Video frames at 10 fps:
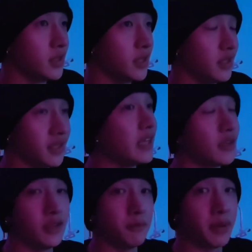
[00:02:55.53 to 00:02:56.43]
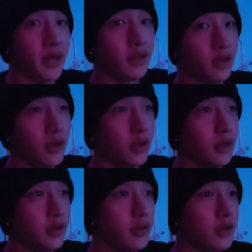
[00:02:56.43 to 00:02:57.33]
it could depend
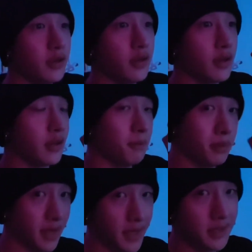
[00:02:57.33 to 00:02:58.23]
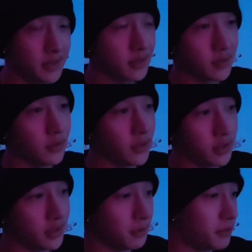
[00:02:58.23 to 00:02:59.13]
on the place, or it
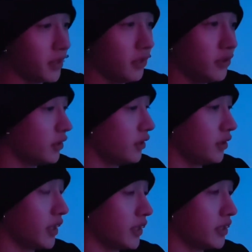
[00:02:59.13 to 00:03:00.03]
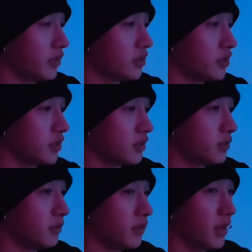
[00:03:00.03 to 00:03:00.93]
could depend on, I guess, just
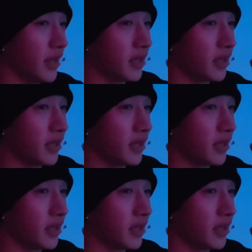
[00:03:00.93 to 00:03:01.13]
like,